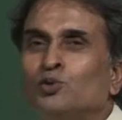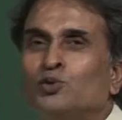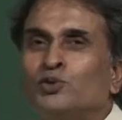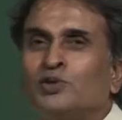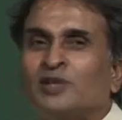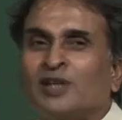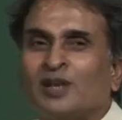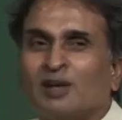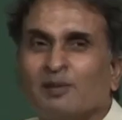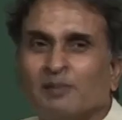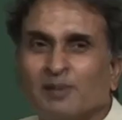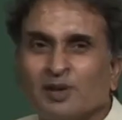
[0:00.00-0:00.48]
two
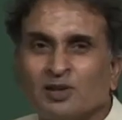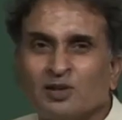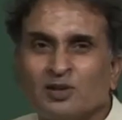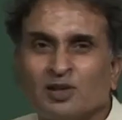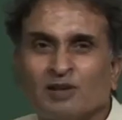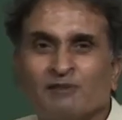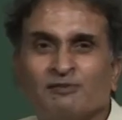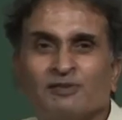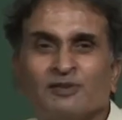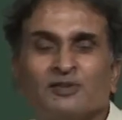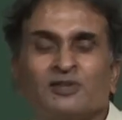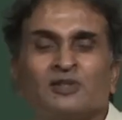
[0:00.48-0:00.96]
ceramic
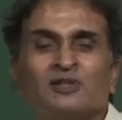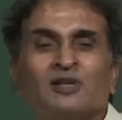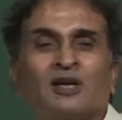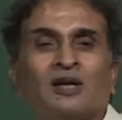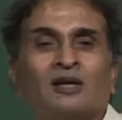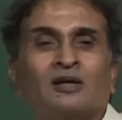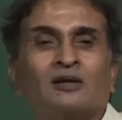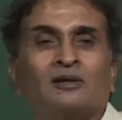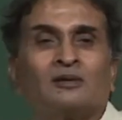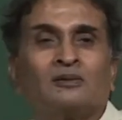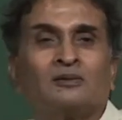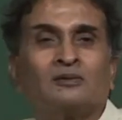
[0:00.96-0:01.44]
surfaces
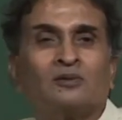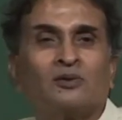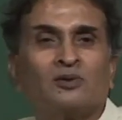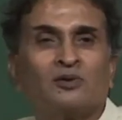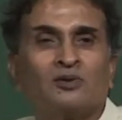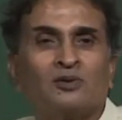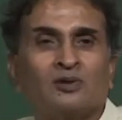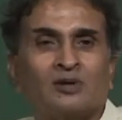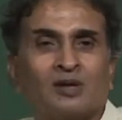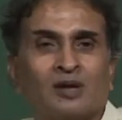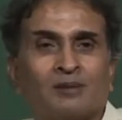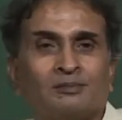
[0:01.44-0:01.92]
are
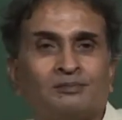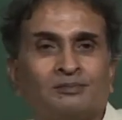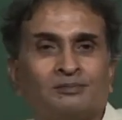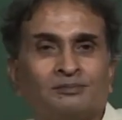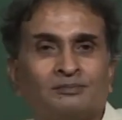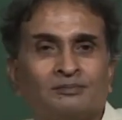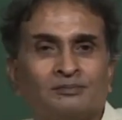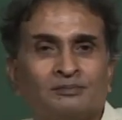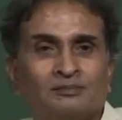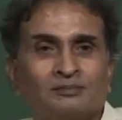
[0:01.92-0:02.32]
going to rub.